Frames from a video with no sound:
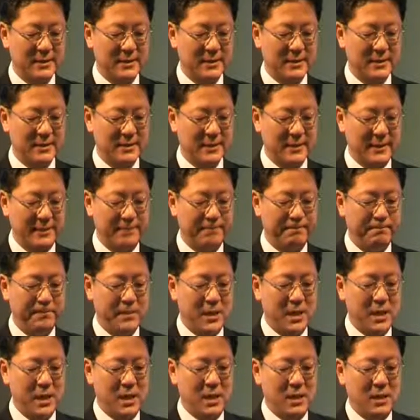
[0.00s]
some
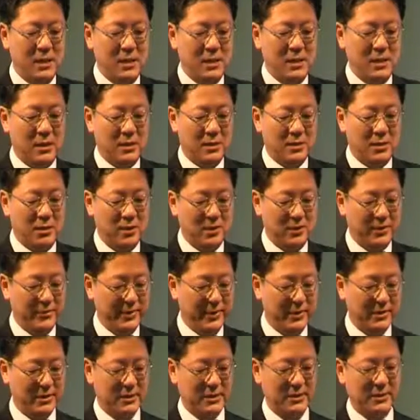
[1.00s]

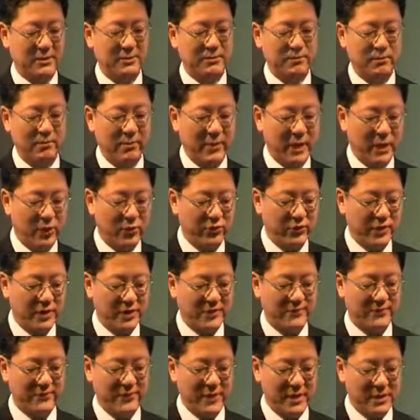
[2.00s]
concomitant marrow
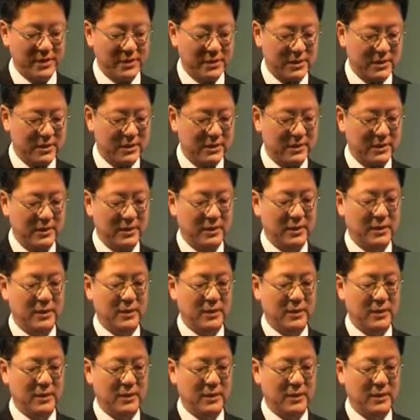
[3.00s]
dysfunction